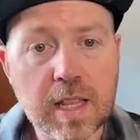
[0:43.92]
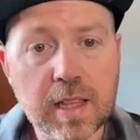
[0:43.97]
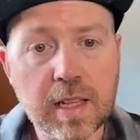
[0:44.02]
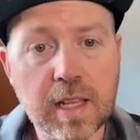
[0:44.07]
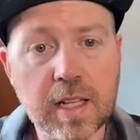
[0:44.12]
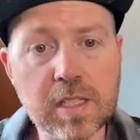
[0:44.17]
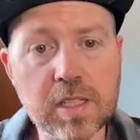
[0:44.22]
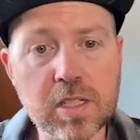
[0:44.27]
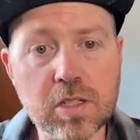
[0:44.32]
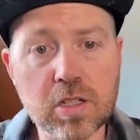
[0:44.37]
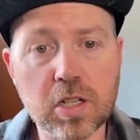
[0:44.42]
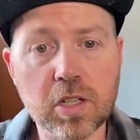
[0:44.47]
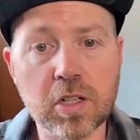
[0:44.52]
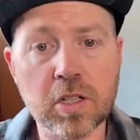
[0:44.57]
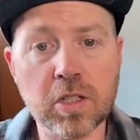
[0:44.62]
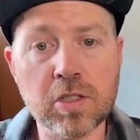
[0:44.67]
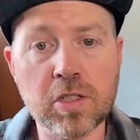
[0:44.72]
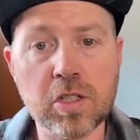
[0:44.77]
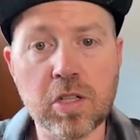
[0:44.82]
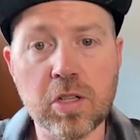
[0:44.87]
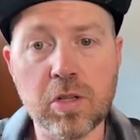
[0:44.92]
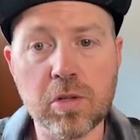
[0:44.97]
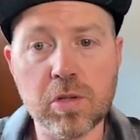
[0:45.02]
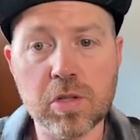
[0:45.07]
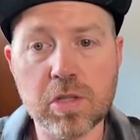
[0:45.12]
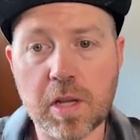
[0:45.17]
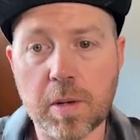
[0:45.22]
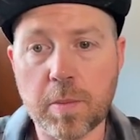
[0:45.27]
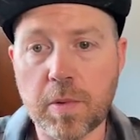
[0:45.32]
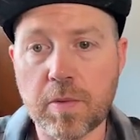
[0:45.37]
Let's turn to
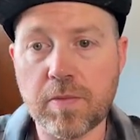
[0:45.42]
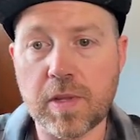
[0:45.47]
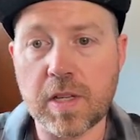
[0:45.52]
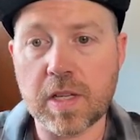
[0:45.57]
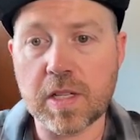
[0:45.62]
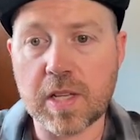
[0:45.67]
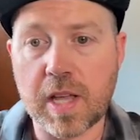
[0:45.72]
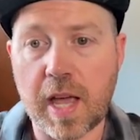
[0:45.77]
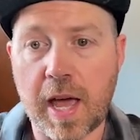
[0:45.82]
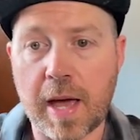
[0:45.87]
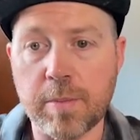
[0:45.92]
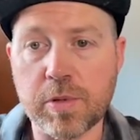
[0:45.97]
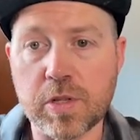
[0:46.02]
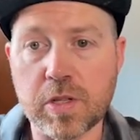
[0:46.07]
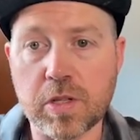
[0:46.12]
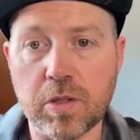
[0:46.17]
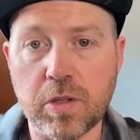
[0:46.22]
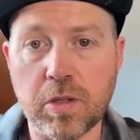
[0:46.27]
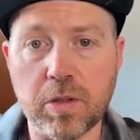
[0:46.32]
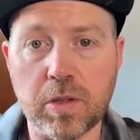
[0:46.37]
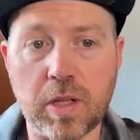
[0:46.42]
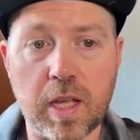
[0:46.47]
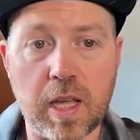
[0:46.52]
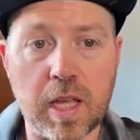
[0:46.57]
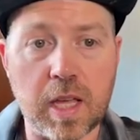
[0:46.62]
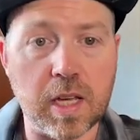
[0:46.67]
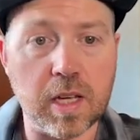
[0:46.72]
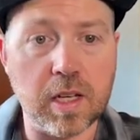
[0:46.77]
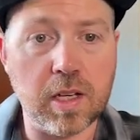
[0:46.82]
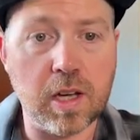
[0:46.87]
some of this
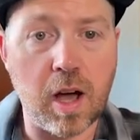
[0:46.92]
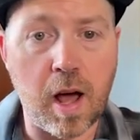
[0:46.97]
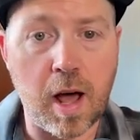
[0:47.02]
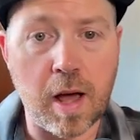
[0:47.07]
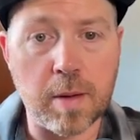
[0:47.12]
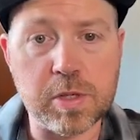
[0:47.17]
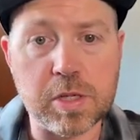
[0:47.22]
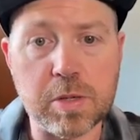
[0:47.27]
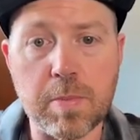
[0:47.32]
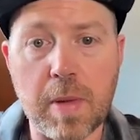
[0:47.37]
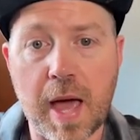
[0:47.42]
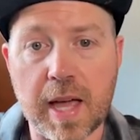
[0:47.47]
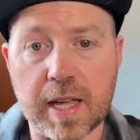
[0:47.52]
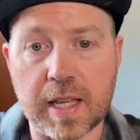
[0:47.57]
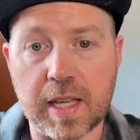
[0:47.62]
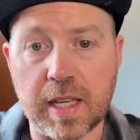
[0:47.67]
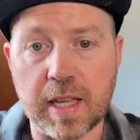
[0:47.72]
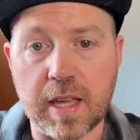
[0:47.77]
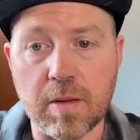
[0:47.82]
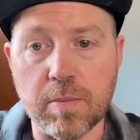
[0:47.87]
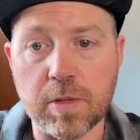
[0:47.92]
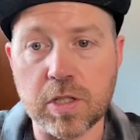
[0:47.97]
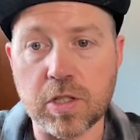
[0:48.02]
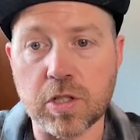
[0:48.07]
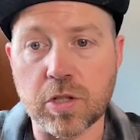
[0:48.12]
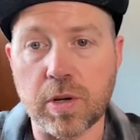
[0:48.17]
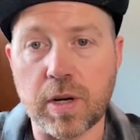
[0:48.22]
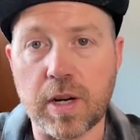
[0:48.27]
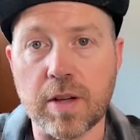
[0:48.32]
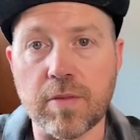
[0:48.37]
absolutely gobsmacking
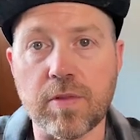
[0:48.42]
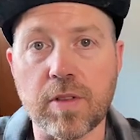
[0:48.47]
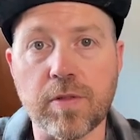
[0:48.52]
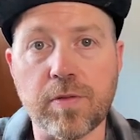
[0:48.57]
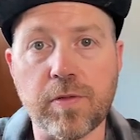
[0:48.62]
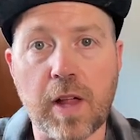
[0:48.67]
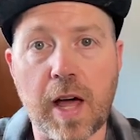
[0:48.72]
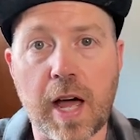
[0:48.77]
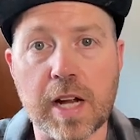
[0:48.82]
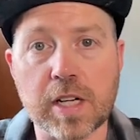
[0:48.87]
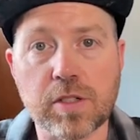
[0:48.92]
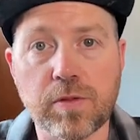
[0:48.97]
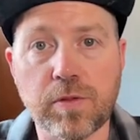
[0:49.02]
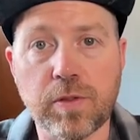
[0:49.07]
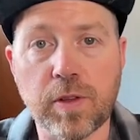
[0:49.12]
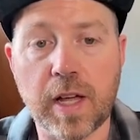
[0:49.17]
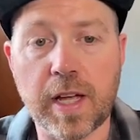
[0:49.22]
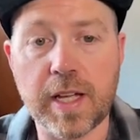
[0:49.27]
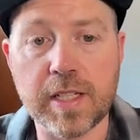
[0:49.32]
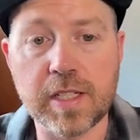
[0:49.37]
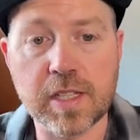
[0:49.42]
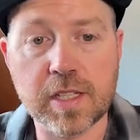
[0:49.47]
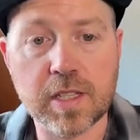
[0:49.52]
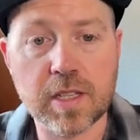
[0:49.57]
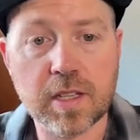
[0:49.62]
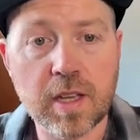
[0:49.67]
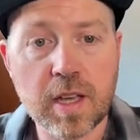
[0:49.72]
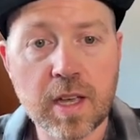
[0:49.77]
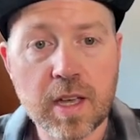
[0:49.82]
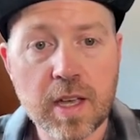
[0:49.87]
imagery of the flash floods
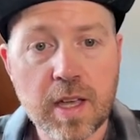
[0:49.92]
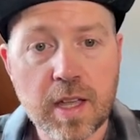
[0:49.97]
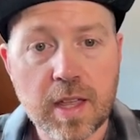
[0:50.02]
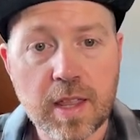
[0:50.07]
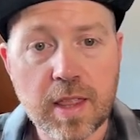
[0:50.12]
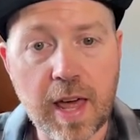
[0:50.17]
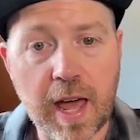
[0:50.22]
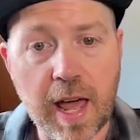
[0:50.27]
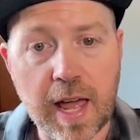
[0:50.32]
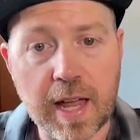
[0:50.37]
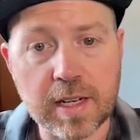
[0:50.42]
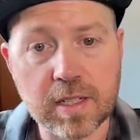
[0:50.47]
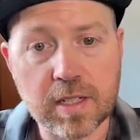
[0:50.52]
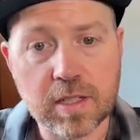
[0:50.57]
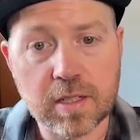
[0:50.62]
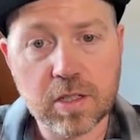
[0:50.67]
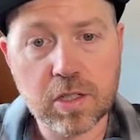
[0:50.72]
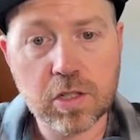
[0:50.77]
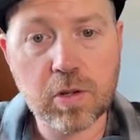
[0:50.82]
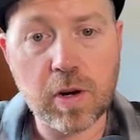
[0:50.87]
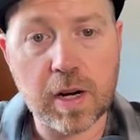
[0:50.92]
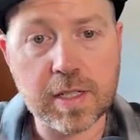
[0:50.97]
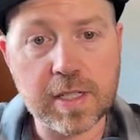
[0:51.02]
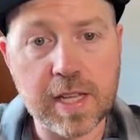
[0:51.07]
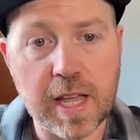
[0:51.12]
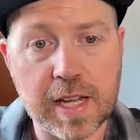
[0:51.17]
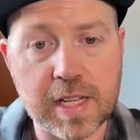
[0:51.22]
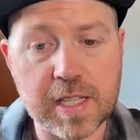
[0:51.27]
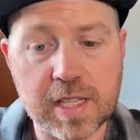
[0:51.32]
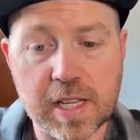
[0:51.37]
that struck
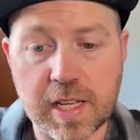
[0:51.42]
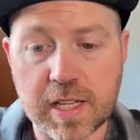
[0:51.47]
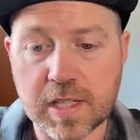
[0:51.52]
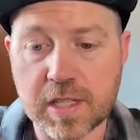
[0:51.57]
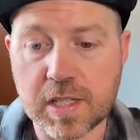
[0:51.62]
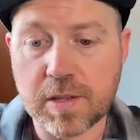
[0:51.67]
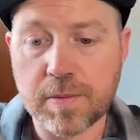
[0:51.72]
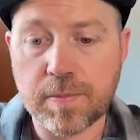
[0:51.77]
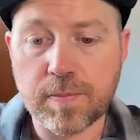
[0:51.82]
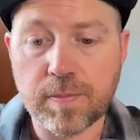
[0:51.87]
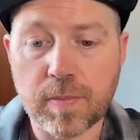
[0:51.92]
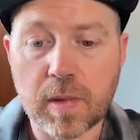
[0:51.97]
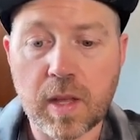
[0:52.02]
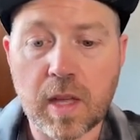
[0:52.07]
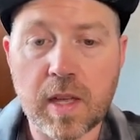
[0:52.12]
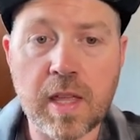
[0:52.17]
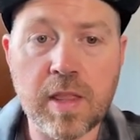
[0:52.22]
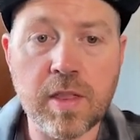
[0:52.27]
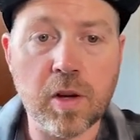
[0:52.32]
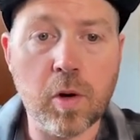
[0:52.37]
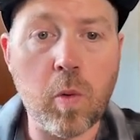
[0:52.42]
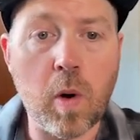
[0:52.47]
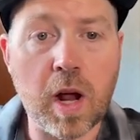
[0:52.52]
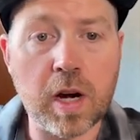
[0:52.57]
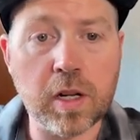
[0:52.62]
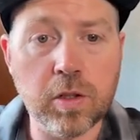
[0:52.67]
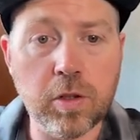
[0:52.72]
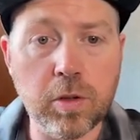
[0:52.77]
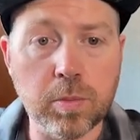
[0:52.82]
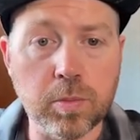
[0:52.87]
Texas in the
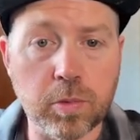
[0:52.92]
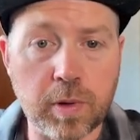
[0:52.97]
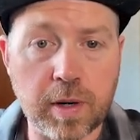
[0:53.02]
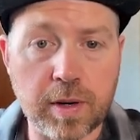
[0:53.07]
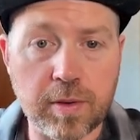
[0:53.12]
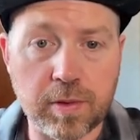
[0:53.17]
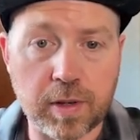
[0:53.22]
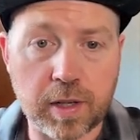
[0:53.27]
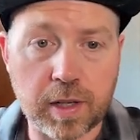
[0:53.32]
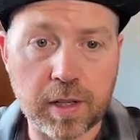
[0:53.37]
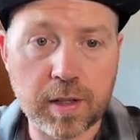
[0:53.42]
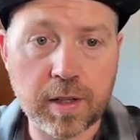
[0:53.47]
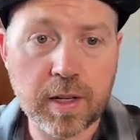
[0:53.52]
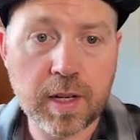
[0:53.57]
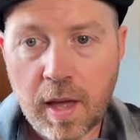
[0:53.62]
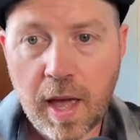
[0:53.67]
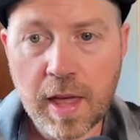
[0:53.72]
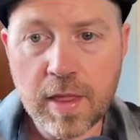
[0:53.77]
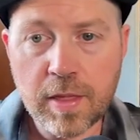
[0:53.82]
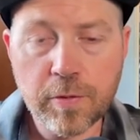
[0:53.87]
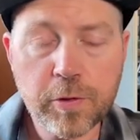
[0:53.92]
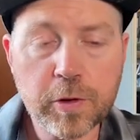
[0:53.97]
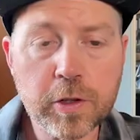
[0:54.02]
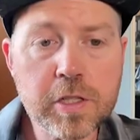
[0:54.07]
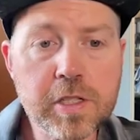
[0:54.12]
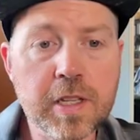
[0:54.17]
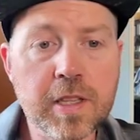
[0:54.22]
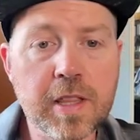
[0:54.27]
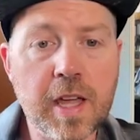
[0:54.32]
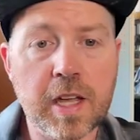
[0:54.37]
Guadalupe River. And the
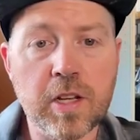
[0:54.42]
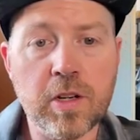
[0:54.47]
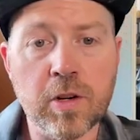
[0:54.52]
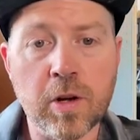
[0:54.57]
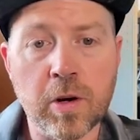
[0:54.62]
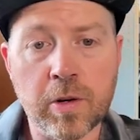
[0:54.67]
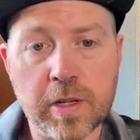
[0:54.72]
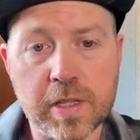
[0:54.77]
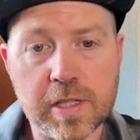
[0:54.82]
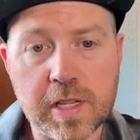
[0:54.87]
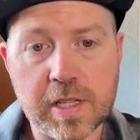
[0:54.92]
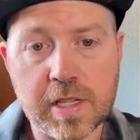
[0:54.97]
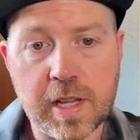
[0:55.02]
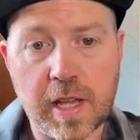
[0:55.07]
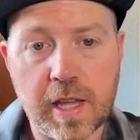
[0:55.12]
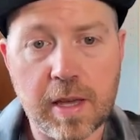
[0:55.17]
first thing that you notice as I